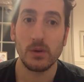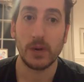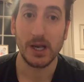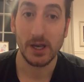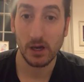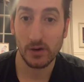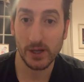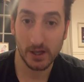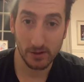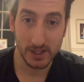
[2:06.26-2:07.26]
By lowering
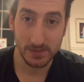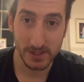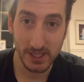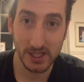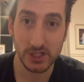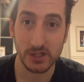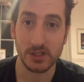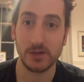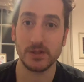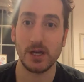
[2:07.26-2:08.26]
her expectations,
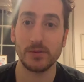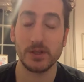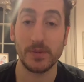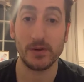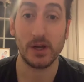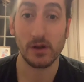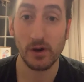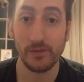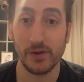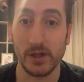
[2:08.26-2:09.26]
she was able to build her
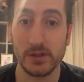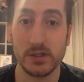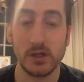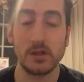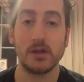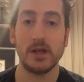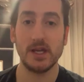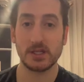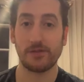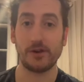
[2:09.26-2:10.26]
confidence.
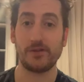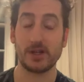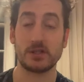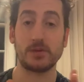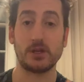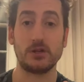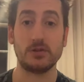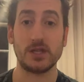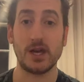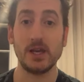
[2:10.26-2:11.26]
Here's the three things I'm going to do
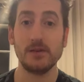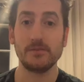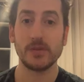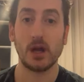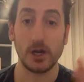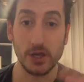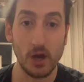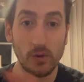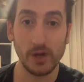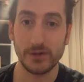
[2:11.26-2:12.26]
today. I
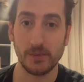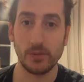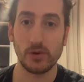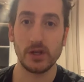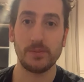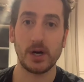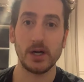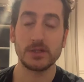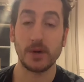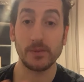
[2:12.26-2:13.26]
know I've done more in the
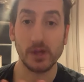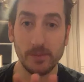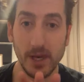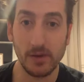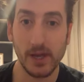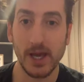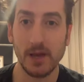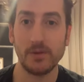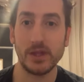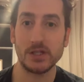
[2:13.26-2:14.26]
past, but I'm going to be okay
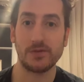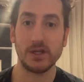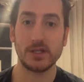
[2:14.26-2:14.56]
with these three